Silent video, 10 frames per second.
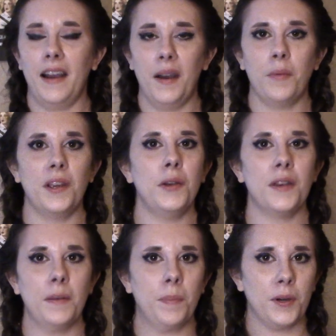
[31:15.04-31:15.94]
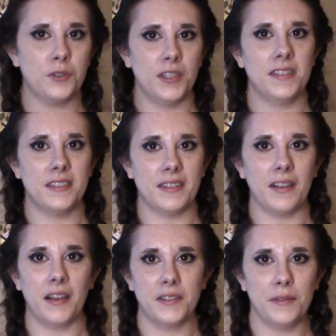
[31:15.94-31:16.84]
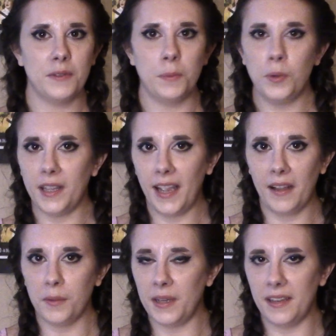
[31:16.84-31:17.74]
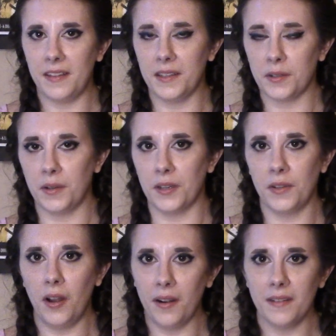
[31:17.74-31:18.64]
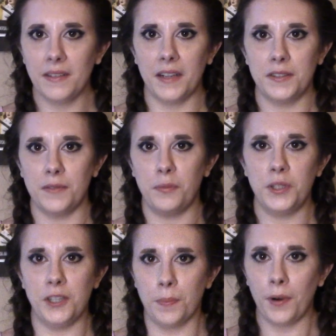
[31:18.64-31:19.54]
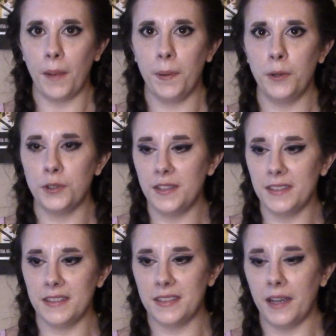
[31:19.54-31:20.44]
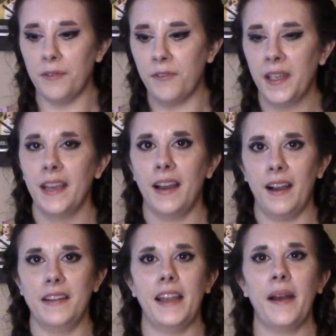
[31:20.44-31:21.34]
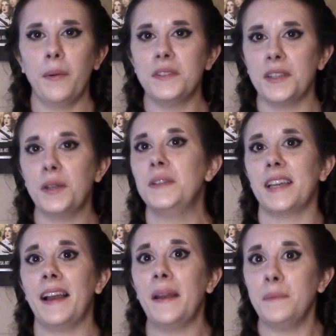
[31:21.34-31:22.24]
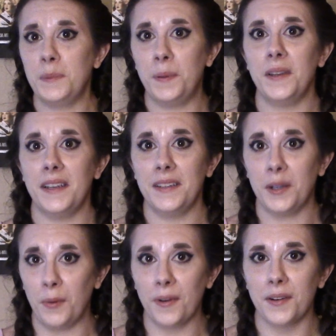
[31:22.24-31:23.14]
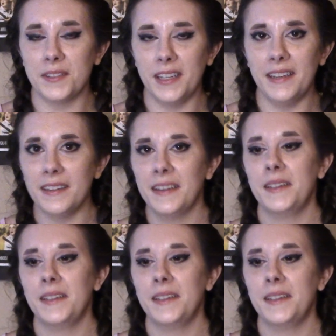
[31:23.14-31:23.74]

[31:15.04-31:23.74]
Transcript: where you can purchase lots of spooky Halloween-y things all year long, lots of witchy prop potions and stuff. Now is a good time to put your orders in.